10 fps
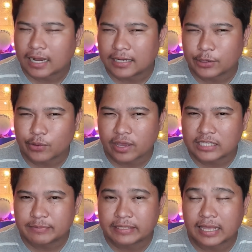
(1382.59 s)
I don't know,
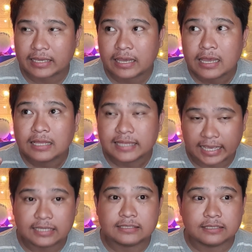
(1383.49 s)
guys, but like,
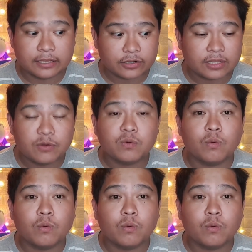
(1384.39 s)
they literally